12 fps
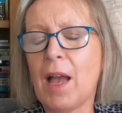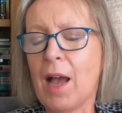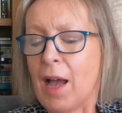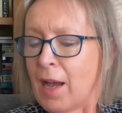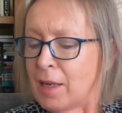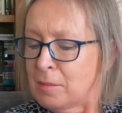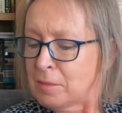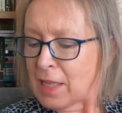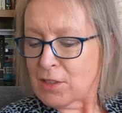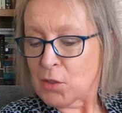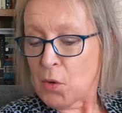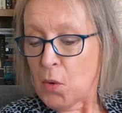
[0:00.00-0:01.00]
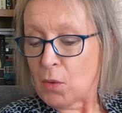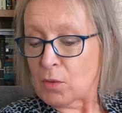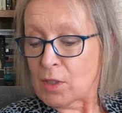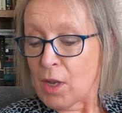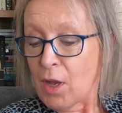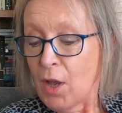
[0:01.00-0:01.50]
It's
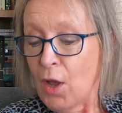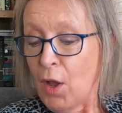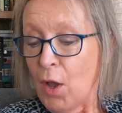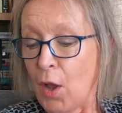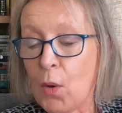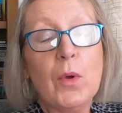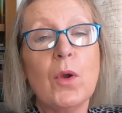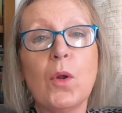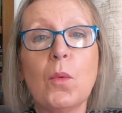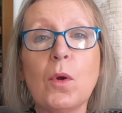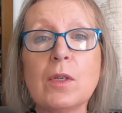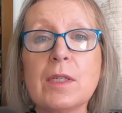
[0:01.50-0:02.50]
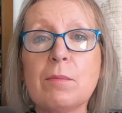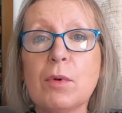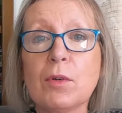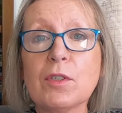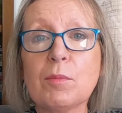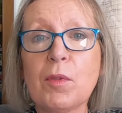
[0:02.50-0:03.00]
called We All Want
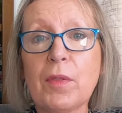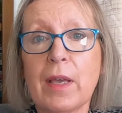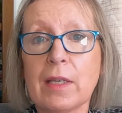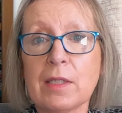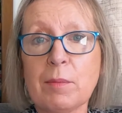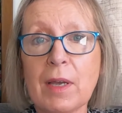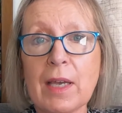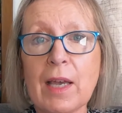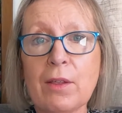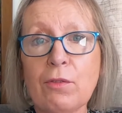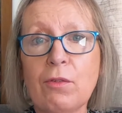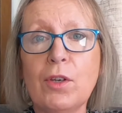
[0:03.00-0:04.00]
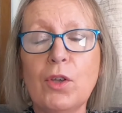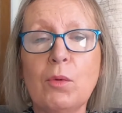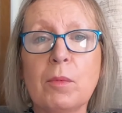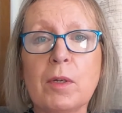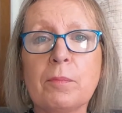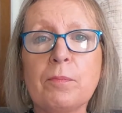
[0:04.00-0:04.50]
Impossible Things by Catherine
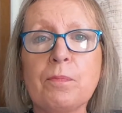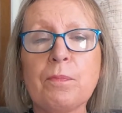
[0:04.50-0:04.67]
Newman.